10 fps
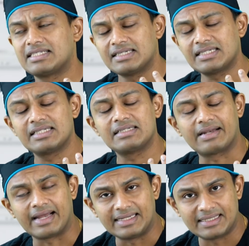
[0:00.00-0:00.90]
certain
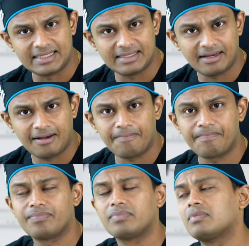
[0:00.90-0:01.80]
criteria
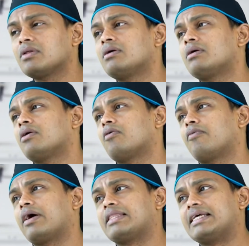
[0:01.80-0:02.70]

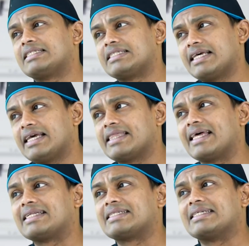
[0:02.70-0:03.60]
where they say
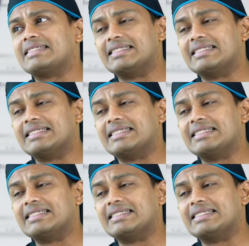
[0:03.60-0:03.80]
that